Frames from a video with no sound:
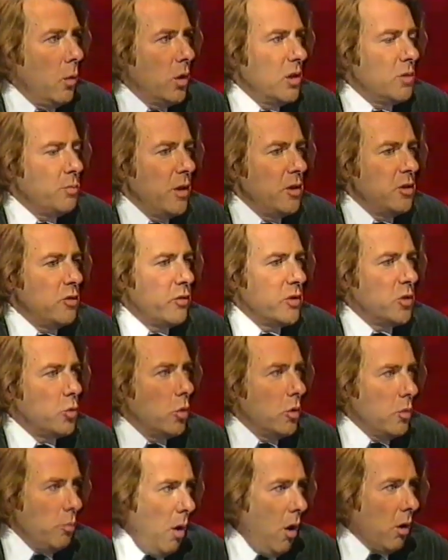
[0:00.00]
And whereas yeah. most of
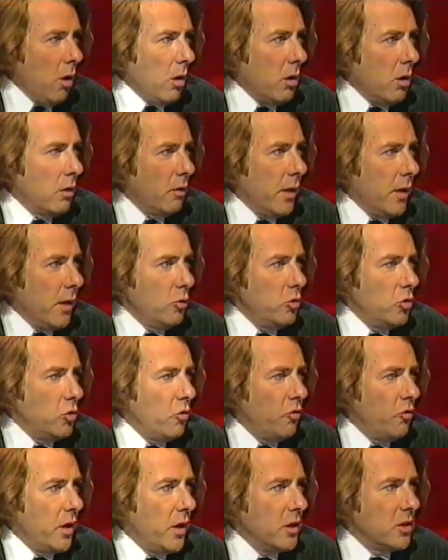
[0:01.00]
us would mock
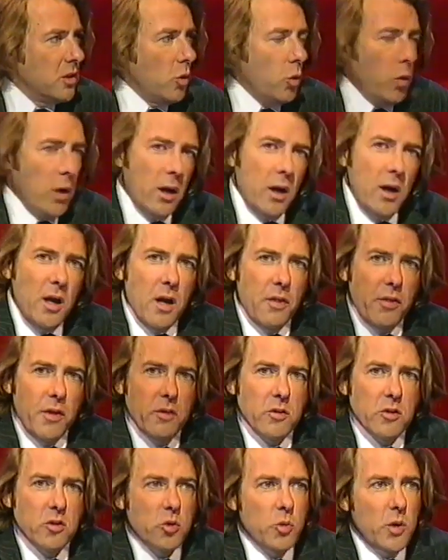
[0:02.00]
those who finish so quickly, I
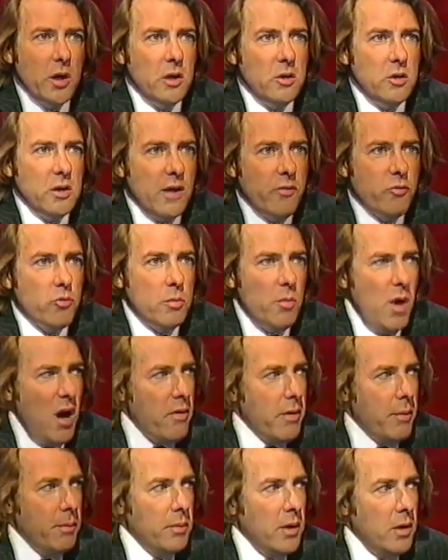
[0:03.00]
think the Swede, you'd have to
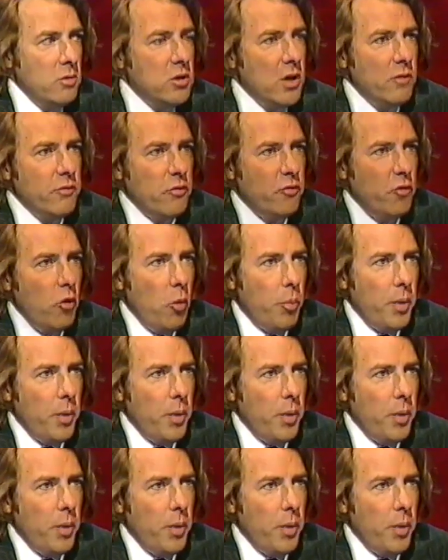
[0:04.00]
admire him. No time for